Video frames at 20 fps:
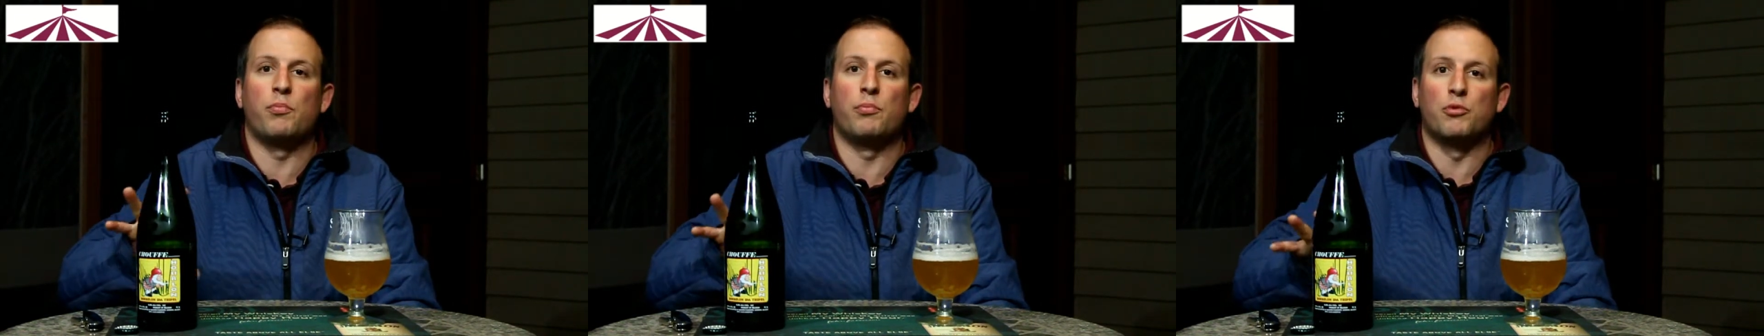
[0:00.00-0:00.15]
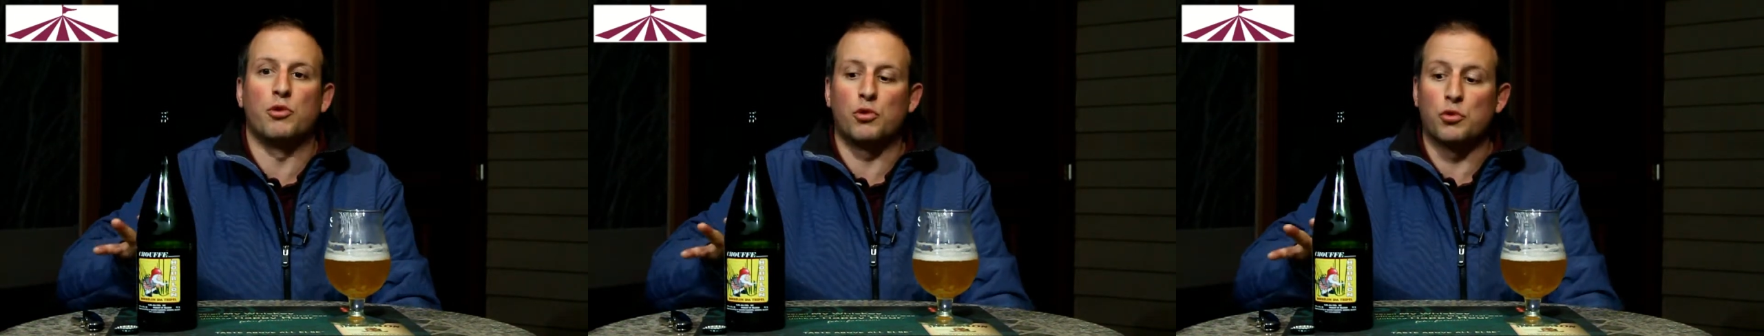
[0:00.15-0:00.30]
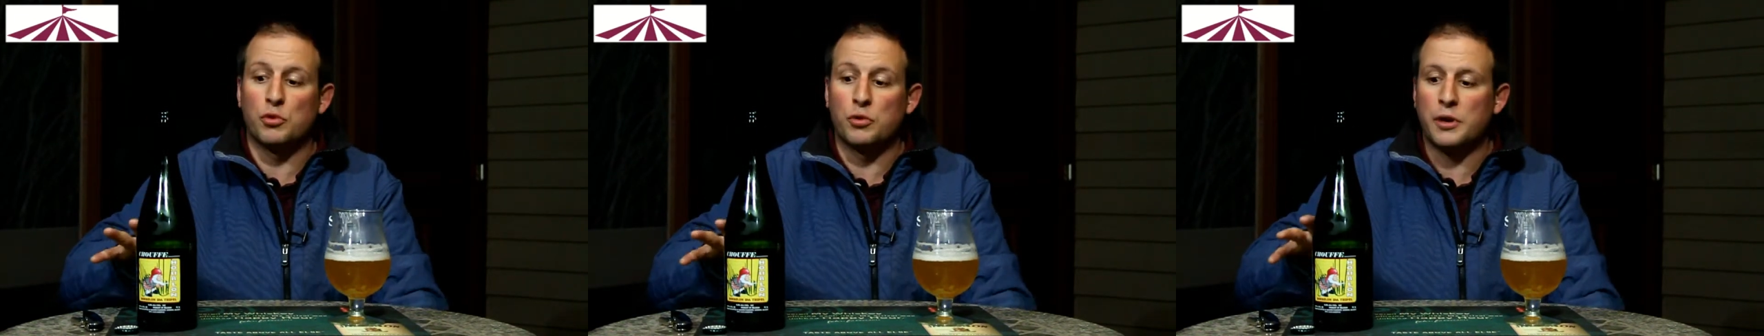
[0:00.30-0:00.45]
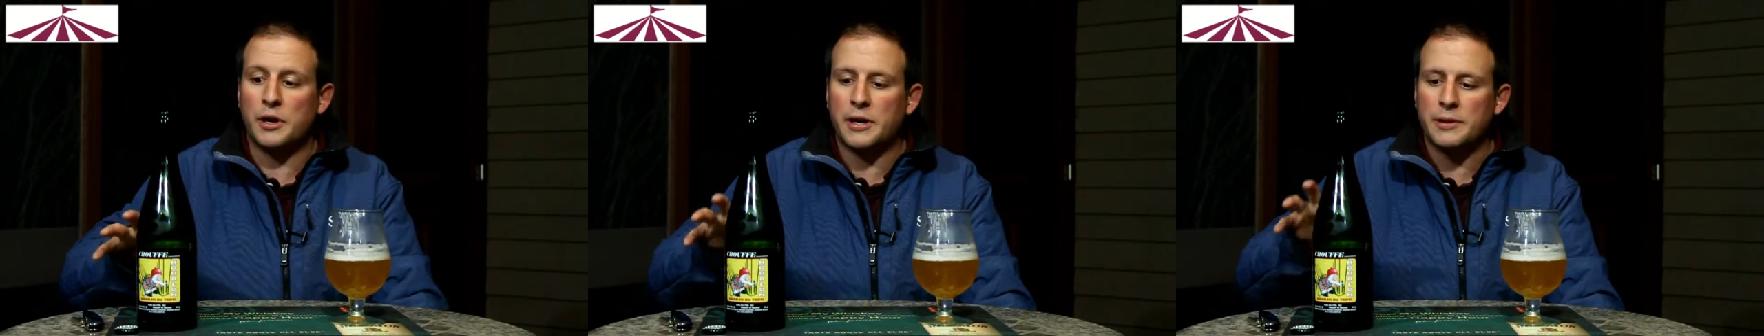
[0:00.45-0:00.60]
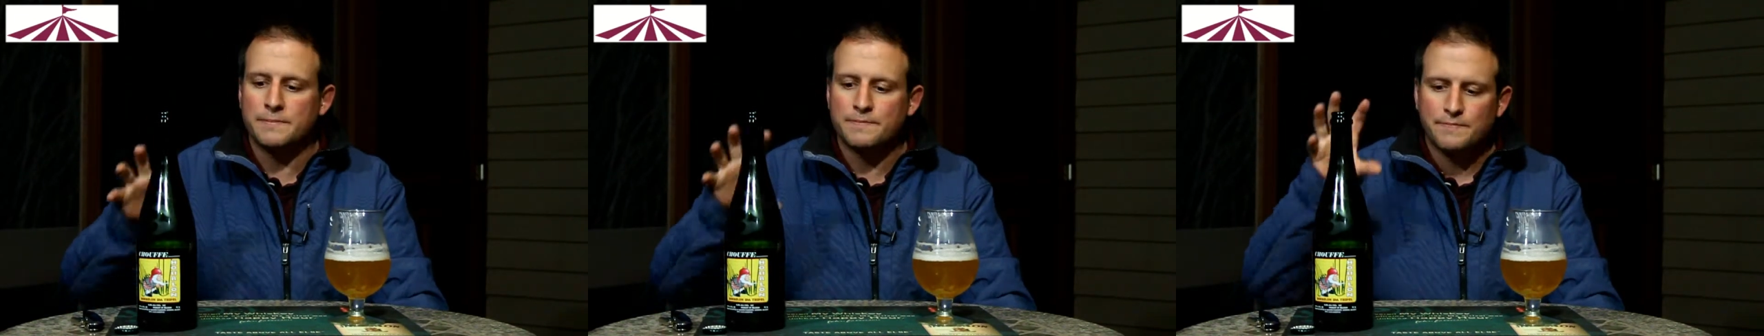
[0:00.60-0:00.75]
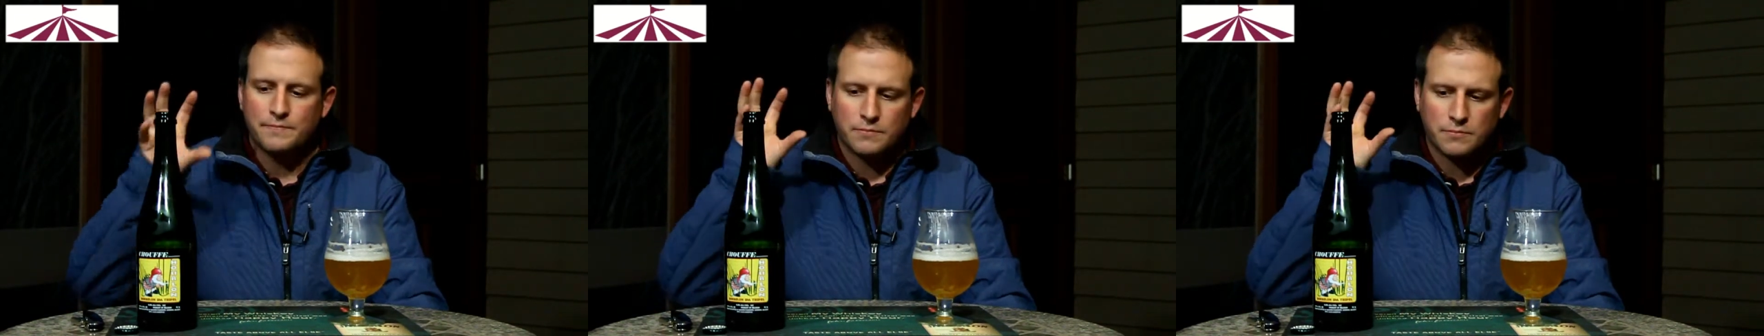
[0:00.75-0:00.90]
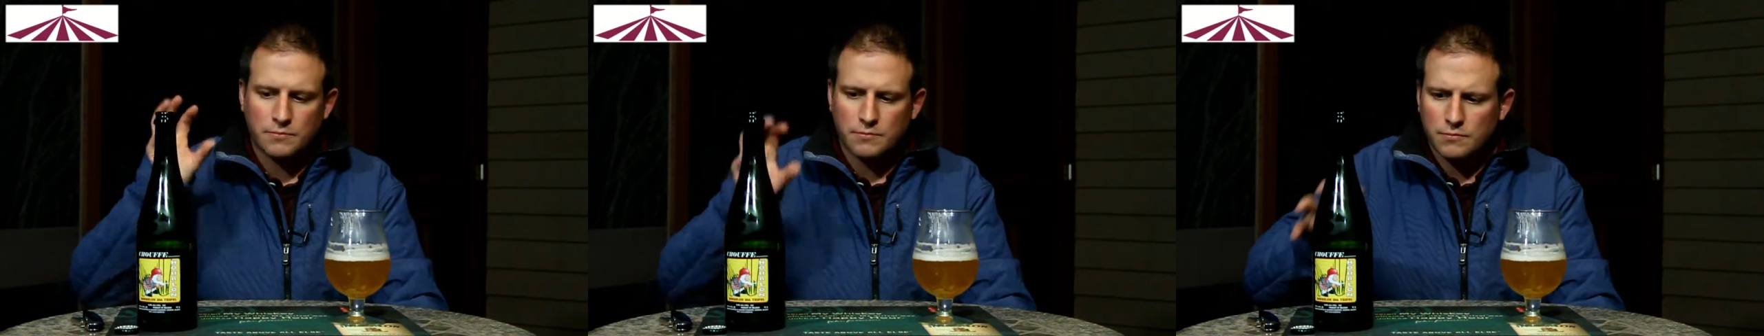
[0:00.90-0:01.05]
Brewery
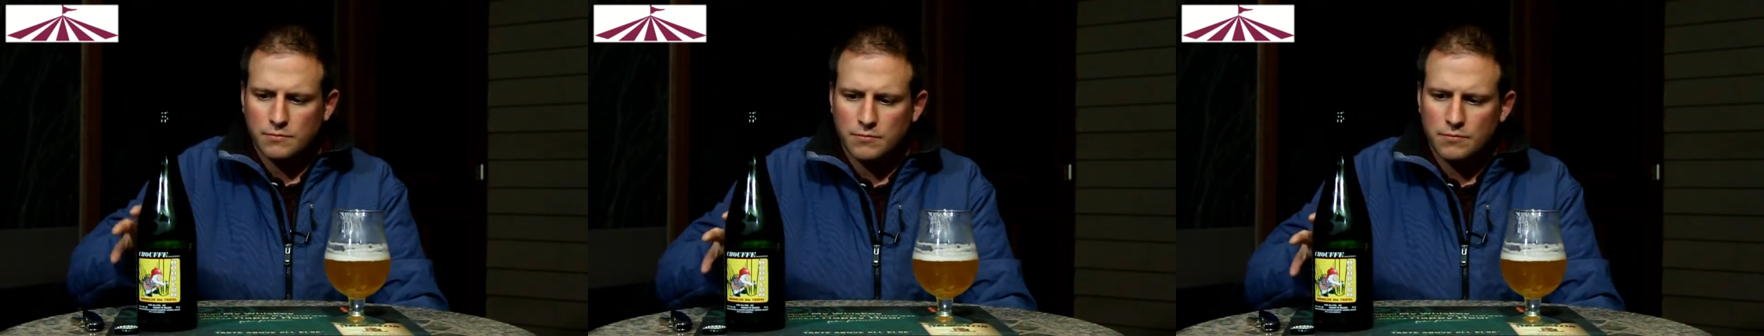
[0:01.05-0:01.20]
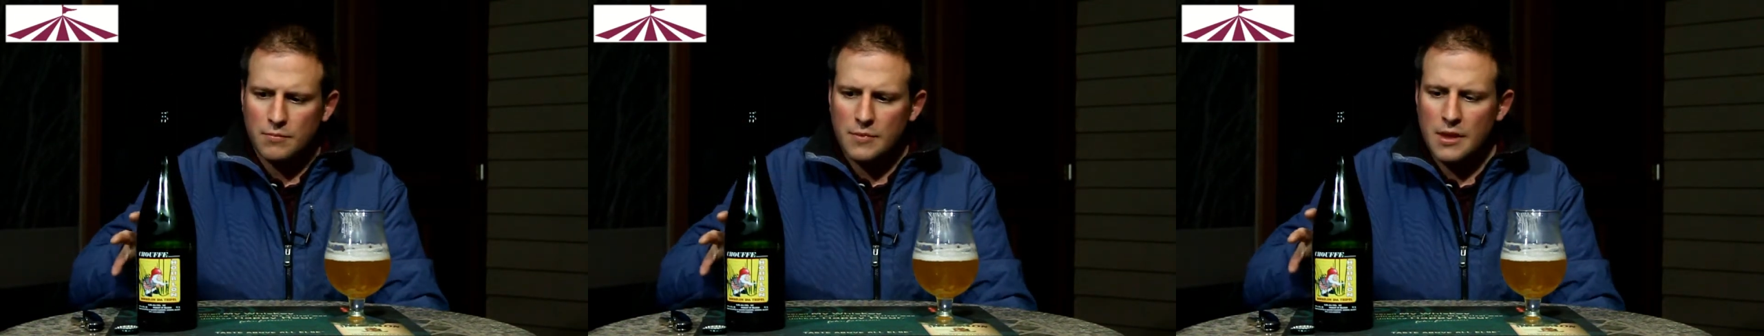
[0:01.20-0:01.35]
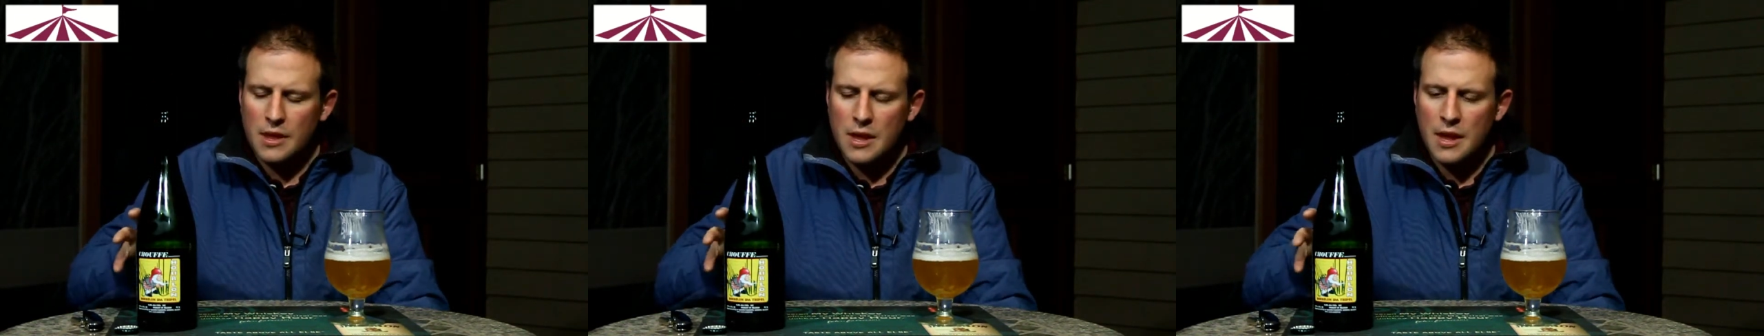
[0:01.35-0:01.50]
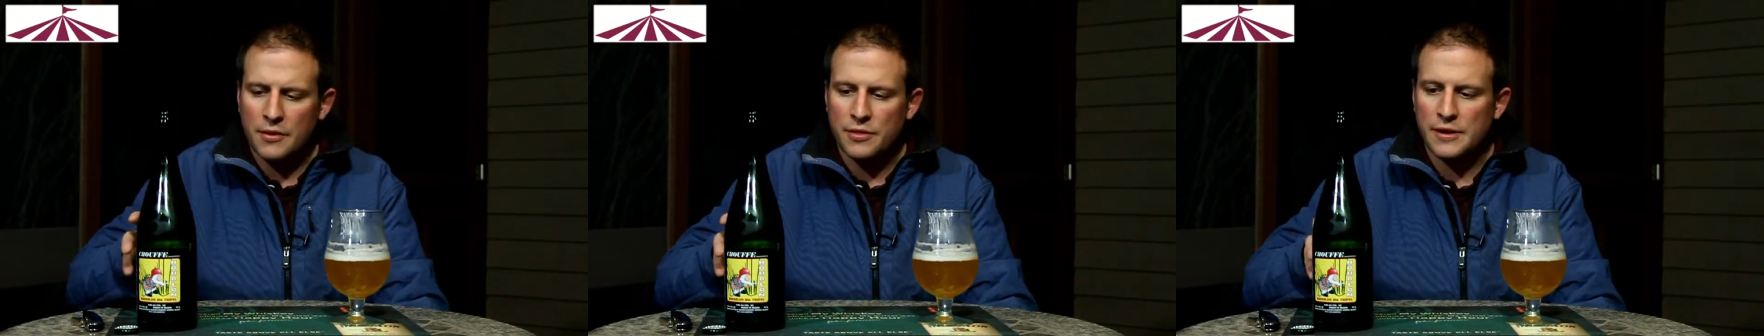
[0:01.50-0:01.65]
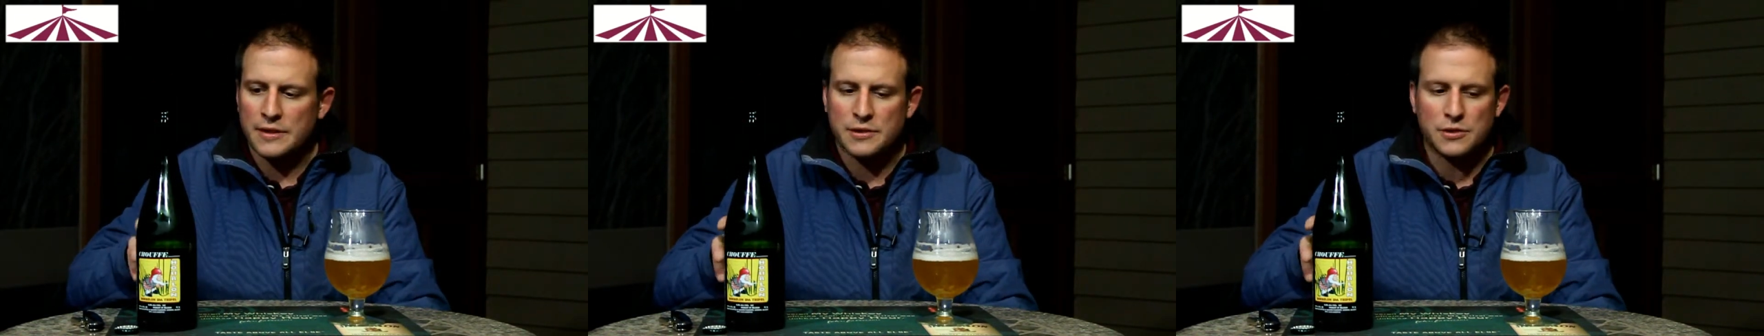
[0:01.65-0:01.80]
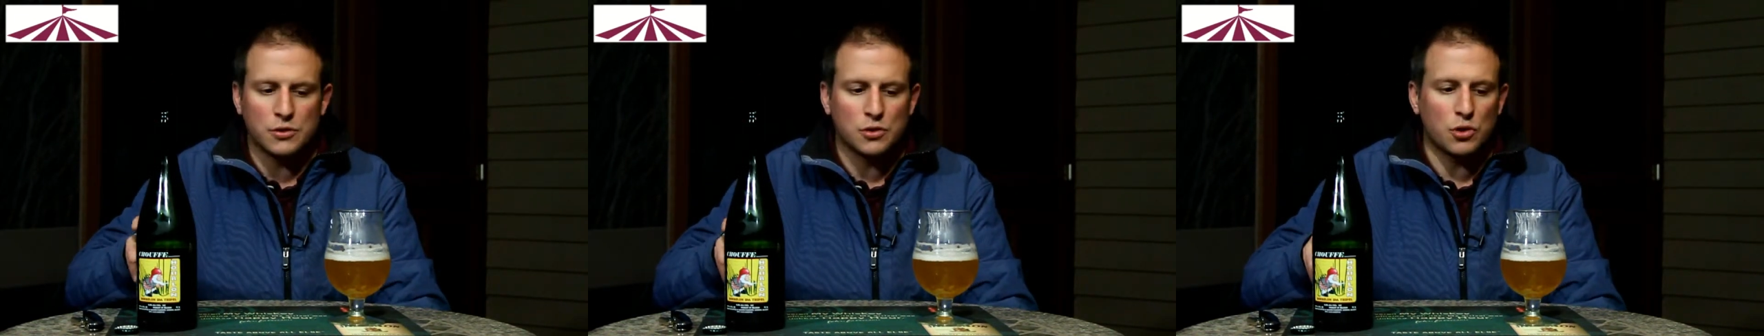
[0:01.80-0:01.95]
this